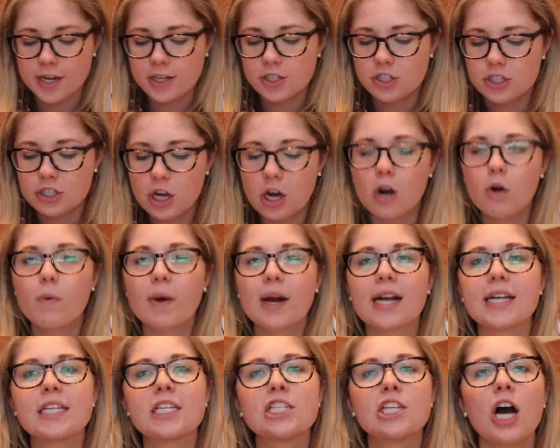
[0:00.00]
So when
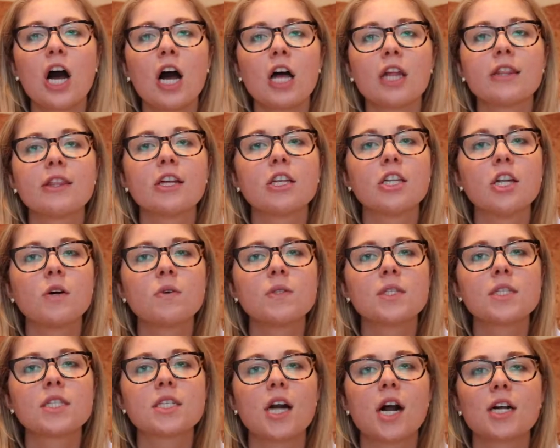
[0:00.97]
I saw the
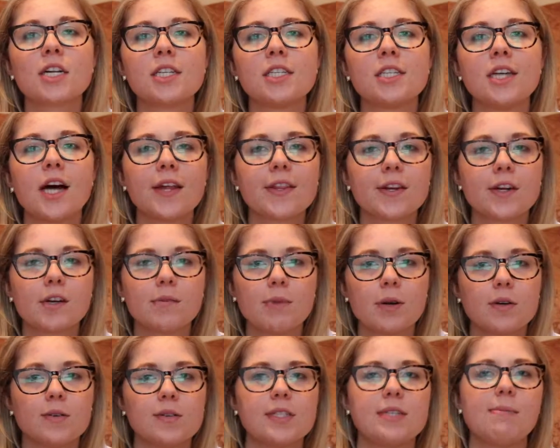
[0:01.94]
Lone Star Southern
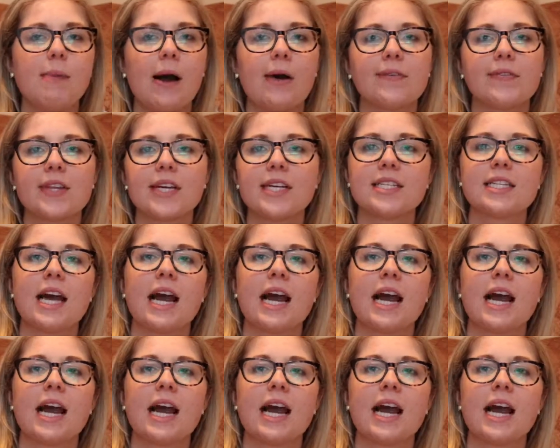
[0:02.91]
post about this,